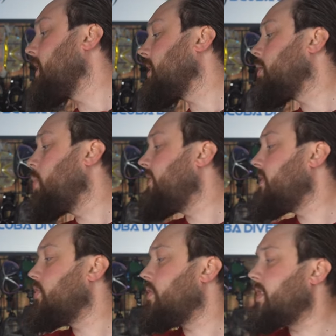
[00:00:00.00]

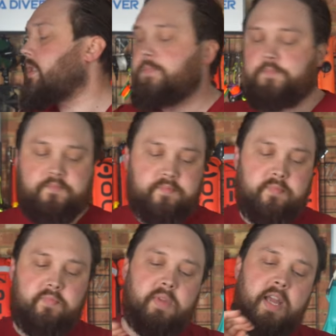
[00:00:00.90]
Swivel joints
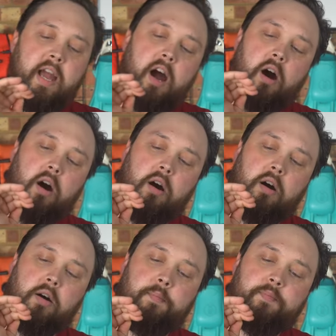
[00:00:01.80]

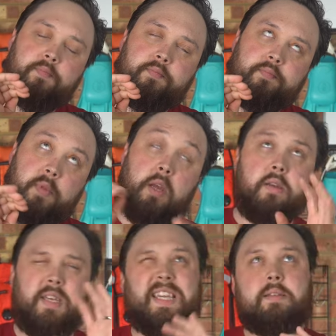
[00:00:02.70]
are,
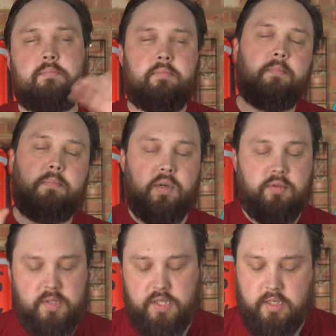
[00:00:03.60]
in
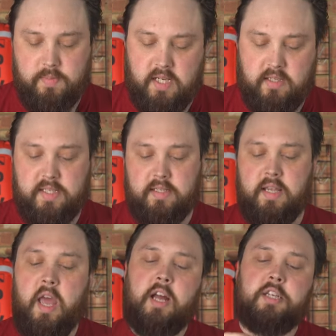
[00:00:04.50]
most
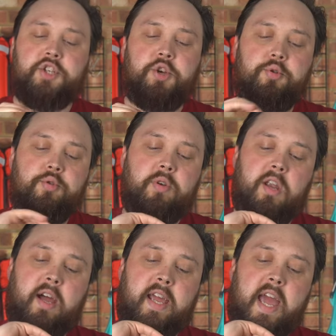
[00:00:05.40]
circumstances, two
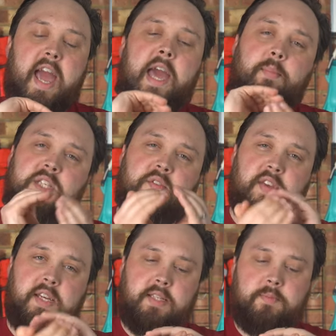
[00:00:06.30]
like
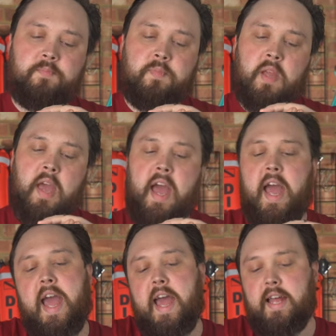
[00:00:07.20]
hemispheres,
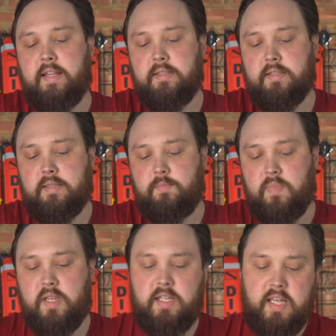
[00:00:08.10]
and
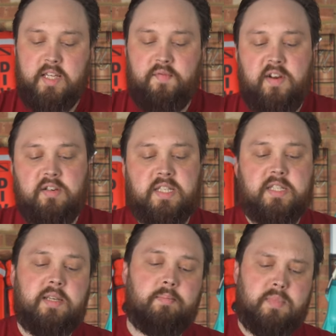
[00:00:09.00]
it's very
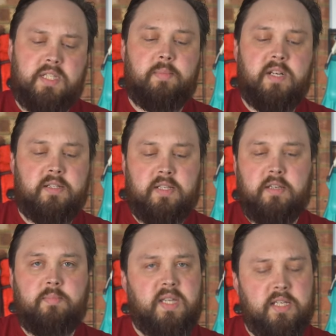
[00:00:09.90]
similar
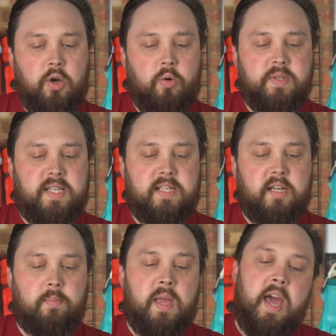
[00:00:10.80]
to this whole
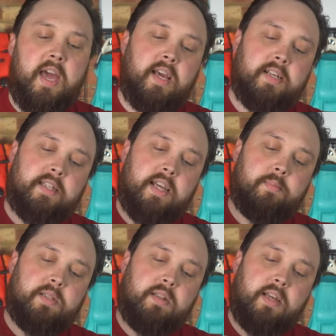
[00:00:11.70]
setup,
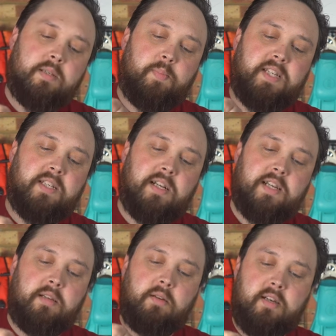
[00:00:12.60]
except there's
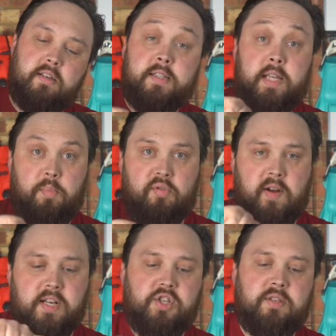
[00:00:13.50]
basically a
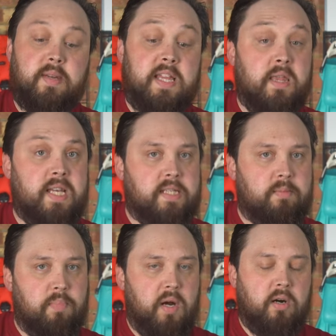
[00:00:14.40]
separation in this
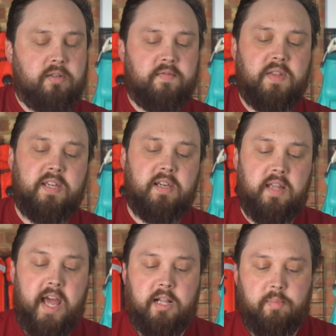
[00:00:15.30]
part of the
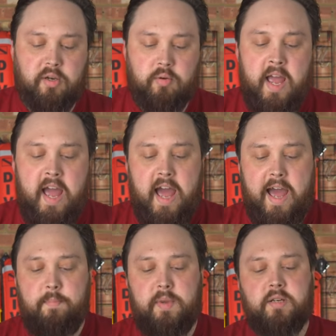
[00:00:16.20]
elbow,
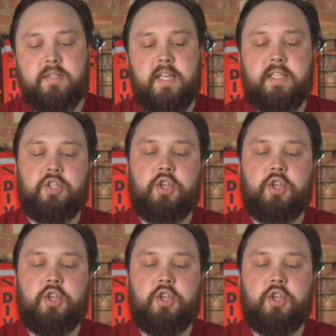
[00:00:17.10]
and because there's